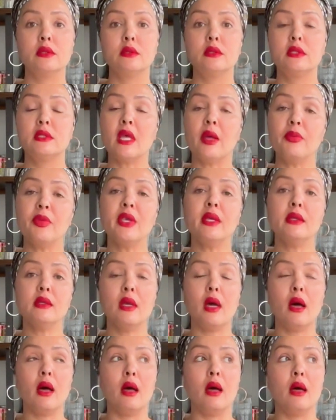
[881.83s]
Something
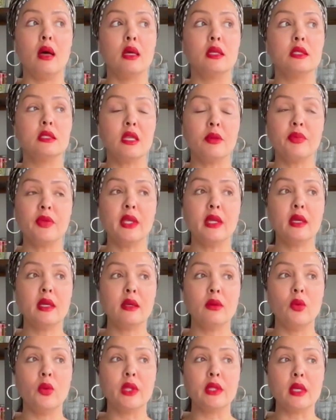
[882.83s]

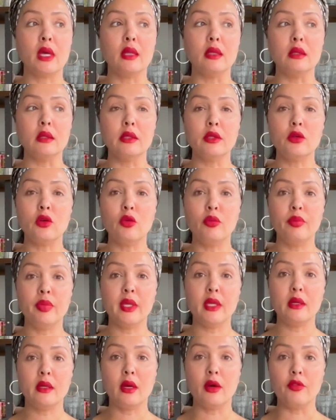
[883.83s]
with a little
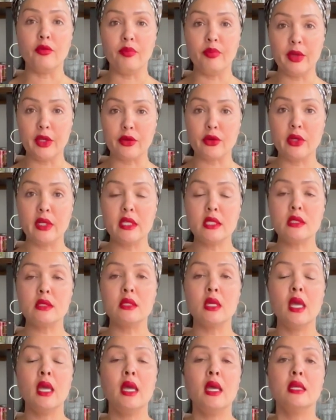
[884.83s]
bit of bitterness
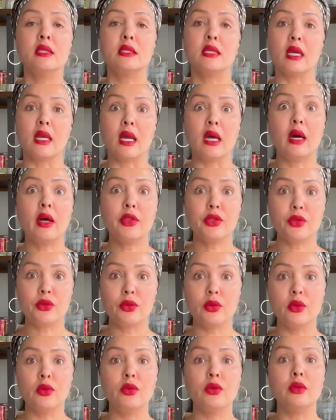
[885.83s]
to cut
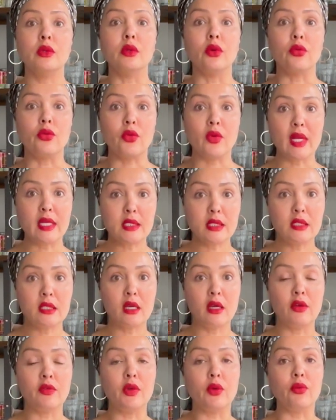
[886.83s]
through the rest
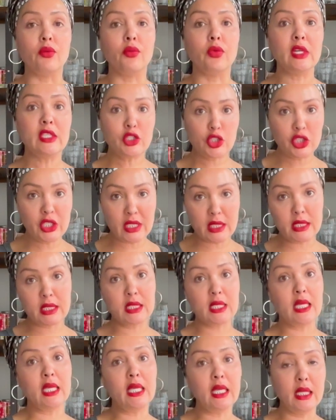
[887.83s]
of the richness
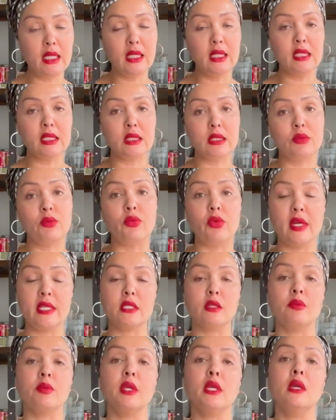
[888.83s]
in this
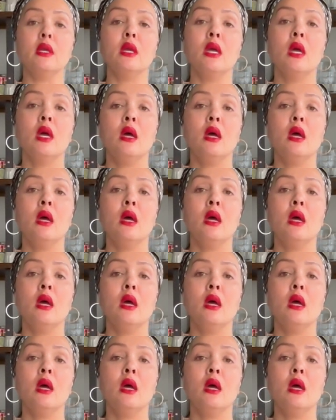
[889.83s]
recipe.